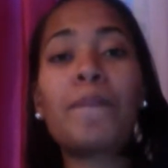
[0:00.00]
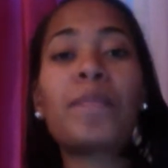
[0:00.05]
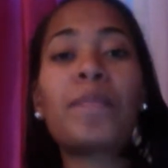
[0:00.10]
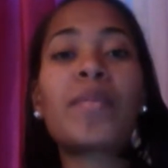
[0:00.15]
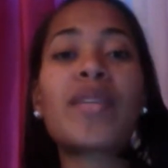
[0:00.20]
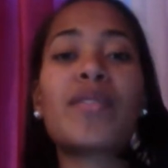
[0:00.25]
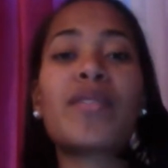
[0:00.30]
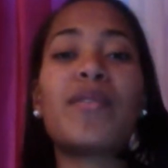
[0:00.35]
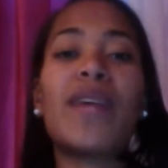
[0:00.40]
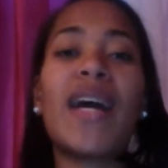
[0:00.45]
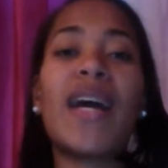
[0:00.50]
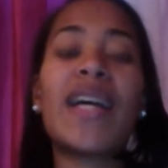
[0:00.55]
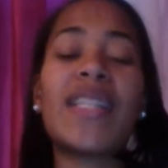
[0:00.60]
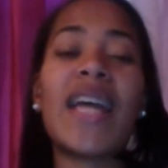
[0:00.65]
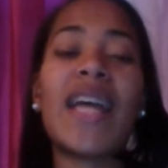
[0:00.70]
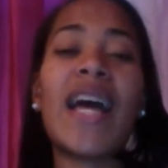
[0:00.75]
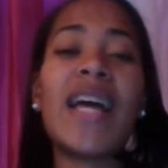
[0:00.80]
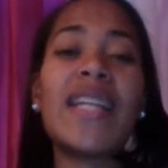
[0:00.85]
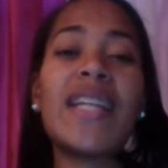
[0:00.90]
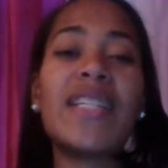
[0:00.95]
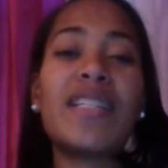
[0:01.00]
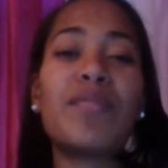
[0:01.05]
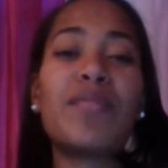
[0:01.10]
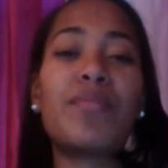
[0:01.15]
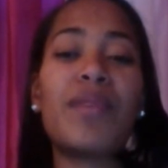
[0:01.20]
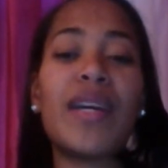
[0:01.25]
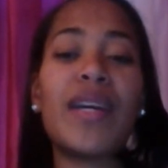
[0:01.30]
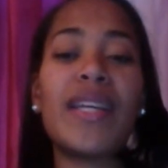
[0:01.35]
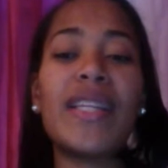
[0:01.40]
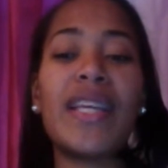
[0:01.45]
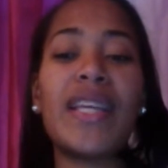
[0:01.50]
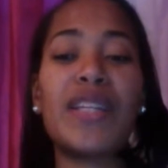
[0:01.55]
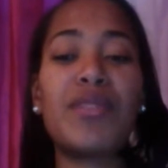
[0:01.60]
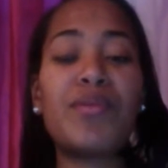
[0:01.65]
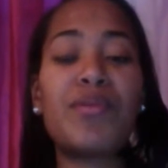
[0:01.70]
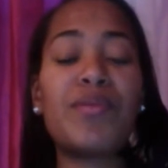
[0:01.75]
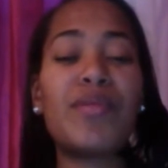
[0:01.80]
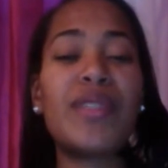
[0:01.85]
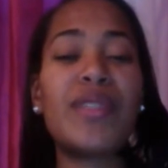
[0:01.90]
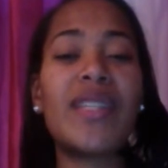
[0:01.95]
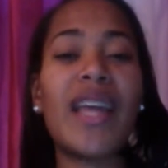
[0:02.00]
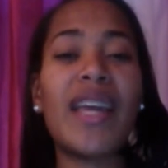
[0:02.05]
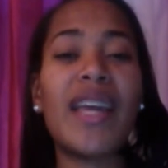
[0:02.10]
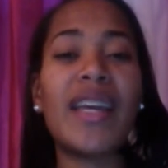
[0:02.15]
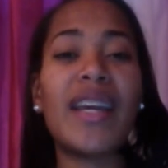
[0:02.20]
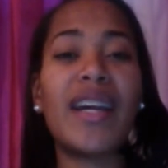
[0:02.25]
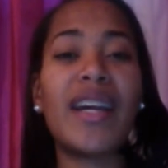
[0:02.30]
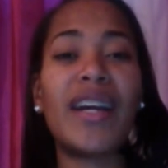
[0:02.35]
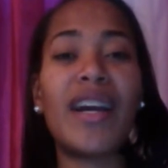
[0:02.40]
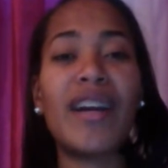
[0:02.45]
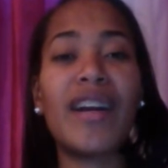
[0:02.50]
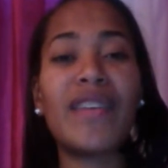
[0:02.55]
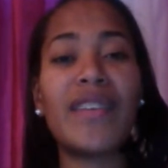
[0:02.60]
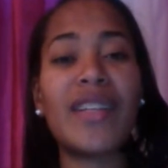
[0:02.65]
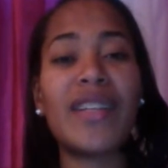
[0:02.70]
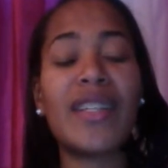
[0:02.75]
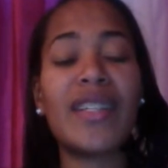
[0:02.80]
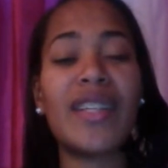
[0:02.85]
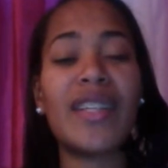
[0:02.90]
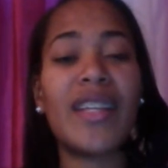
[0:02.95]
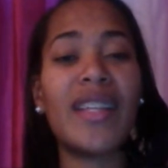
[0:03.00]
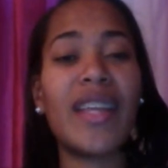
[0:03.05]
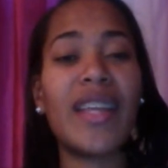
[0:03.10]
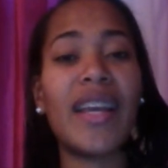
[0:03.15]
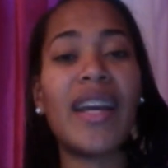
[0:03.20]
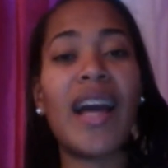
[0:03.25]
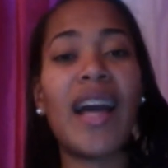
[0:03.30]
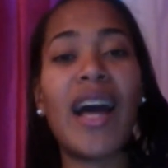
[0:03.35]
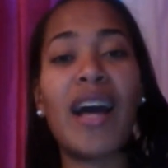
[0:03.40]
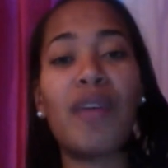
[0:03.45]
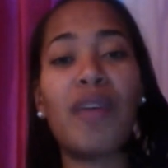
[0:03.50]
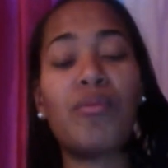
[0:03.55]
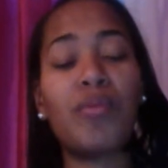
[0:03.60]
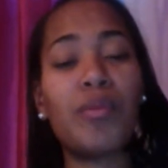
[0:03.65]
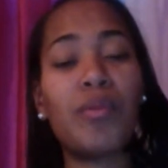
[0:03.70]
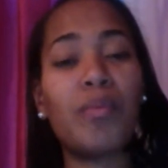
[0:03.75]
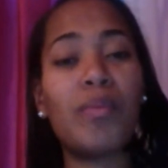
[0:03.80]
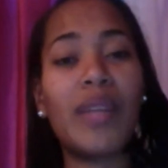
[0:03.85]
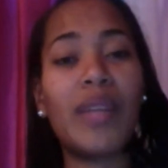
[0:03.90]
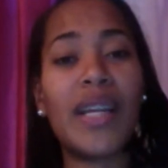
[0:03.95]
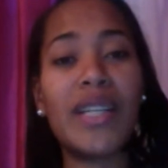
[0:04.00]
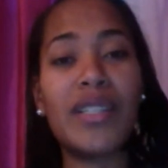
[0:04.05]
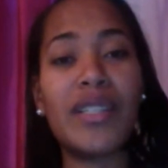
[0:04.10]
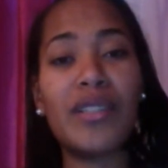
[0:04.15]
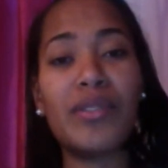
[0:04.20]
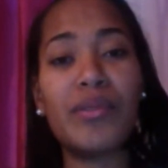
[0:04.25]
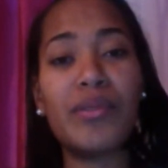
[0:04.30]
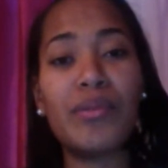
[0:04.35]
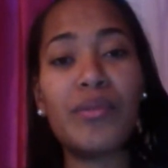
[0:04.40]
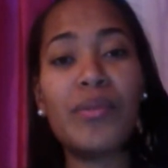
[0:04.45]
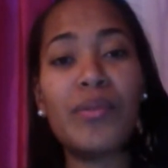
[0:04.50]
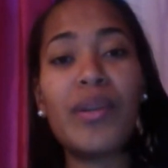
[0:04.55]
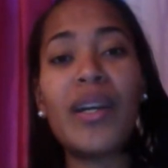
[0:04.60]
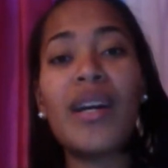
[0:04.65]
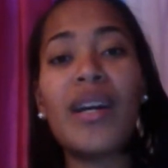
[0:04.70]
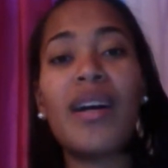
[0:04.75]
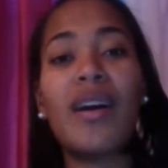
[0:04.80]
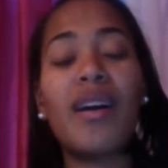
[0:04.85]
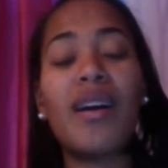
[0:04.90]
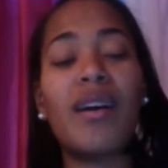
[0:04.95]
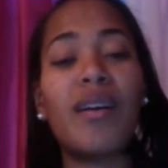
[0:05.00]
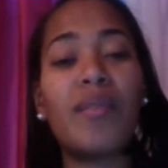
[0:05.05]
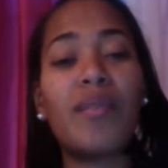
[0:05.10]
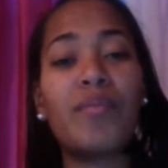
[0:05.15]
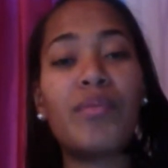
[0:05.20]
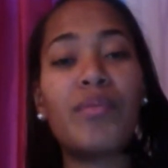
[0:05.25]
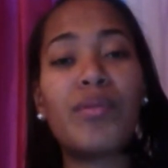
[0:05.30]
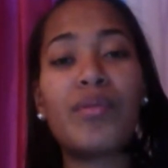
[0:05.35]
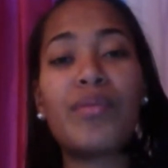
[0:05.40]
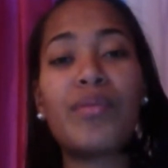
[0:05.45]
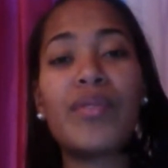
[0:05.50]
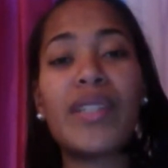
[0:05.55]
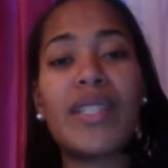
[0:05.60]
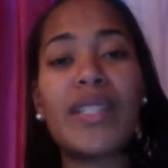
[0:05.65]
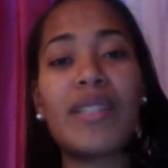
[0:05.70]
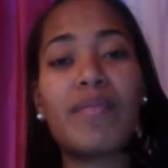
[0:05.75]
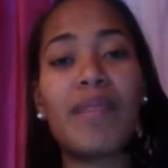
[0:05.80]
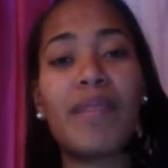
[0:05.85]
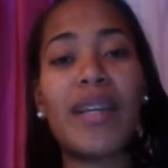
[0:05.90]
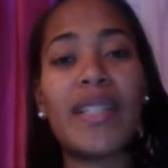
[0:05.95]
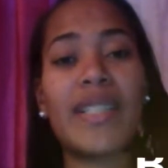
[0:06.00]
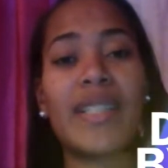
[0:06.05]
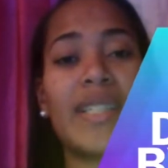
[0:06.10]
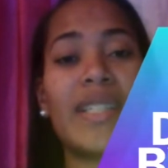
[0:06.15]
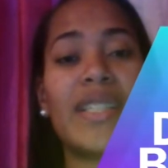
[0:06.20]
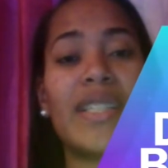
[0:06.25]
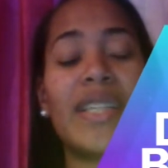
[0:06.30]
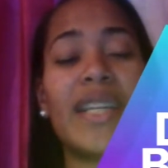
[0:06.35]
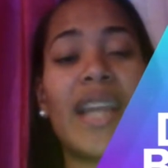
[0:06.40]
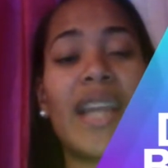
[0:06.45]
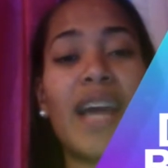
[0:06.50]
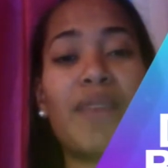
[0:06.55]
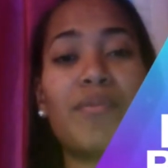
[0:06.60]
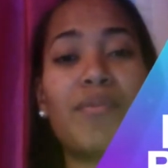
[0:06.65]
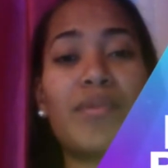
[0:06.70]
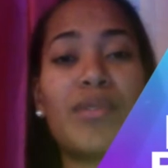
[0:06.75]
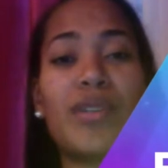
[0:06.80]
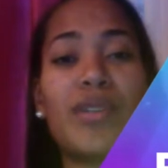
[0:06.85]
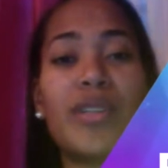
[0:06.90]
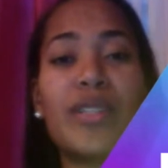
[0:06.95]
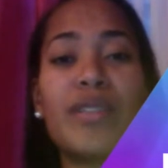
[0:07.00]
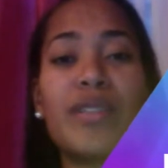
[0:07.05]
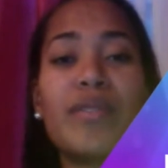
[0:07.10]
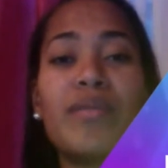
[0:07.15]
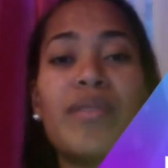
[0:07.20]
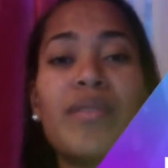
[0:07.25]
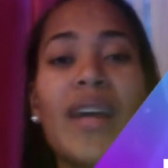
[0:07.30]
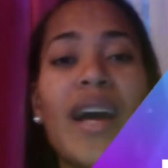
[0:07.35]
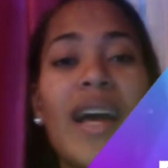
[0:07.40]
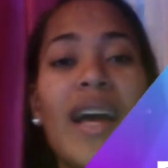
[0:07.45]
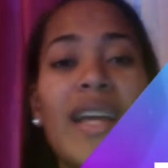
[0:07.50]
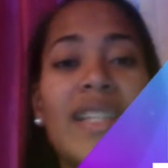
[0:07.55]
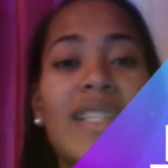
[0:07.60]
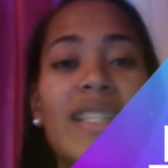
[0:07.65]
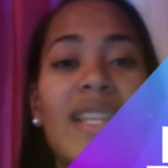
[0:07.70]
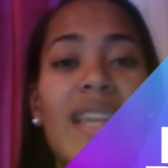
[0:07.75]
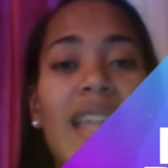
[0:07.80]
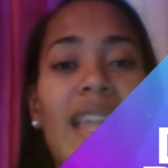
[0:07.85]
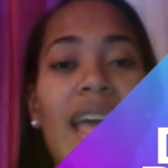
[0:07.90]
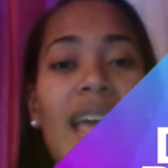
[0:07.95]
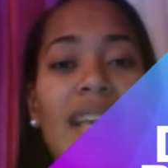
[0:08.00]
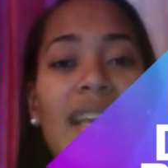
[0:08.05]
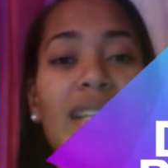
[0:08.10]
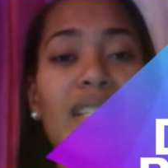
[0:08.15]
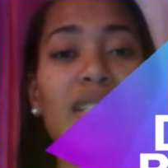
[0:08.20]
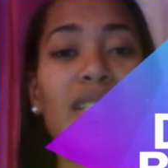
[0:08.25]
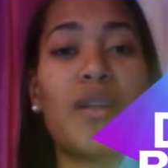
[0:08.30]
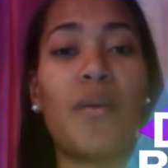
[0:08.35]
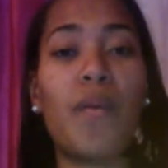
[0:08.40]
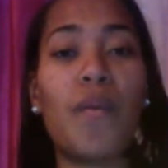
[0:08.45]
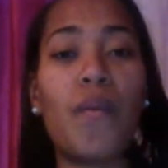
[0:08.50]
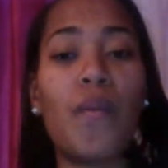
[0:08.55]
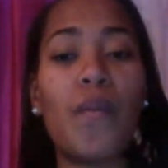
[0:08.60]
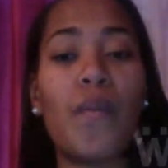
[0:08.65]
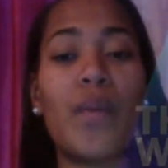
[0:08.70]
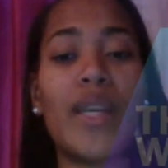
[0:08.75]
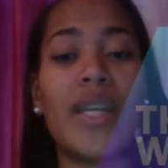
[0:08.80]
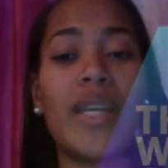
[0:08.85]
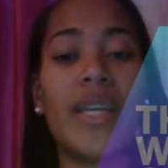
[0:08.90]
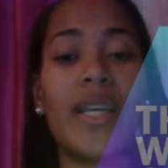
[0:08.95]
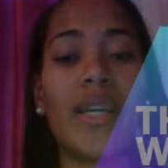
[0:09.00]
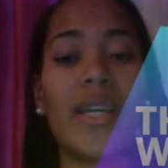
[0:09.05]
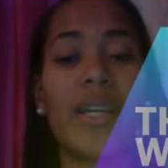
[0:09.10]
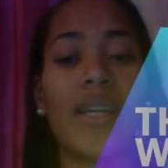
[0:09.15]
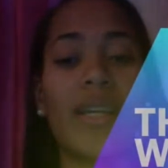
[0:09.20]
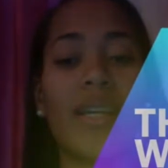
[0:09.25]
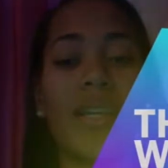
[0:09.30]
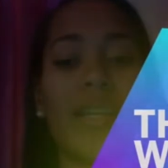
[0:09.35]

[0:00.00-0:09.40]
So guys, I just pray that you stay encouraged and that God will bless you through this message, and I will talk to you guys next week.